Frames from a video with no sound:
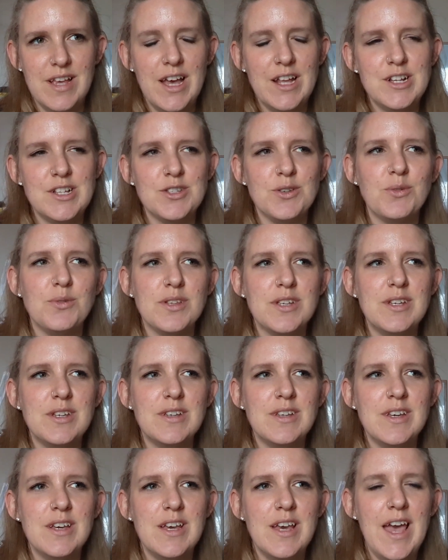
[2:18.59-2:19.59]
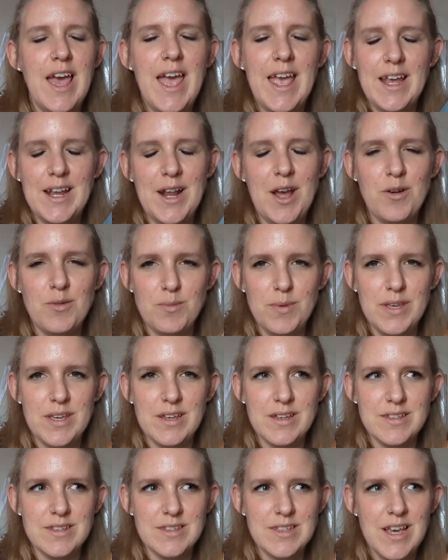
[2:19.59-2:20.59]
and is only hanging out
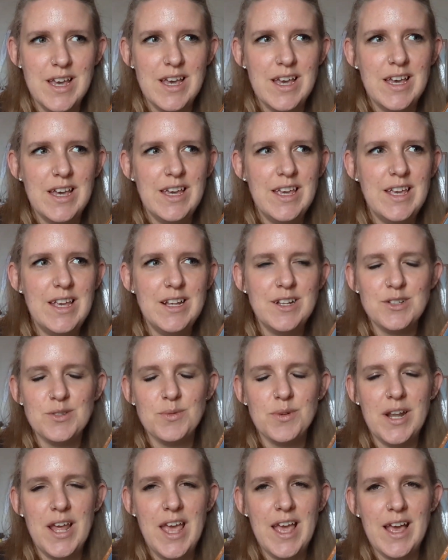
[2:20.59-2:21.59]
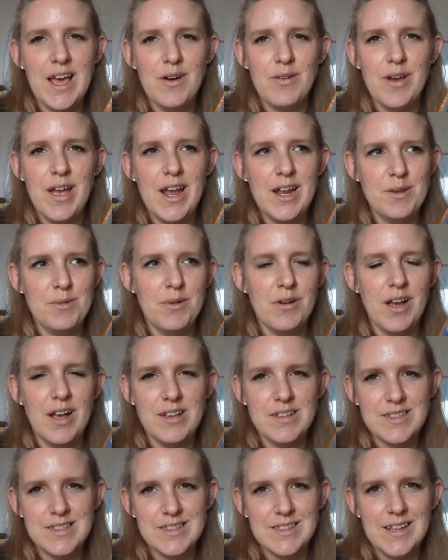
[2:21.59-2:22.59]
because he doesn't want to hang out anywhere
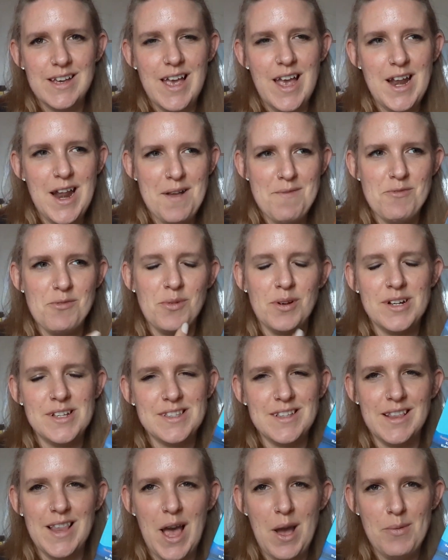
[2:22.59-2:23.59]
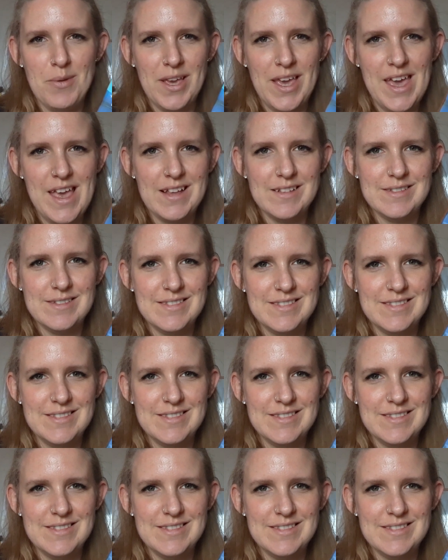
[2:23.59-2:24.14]
else and everyone is allowing it.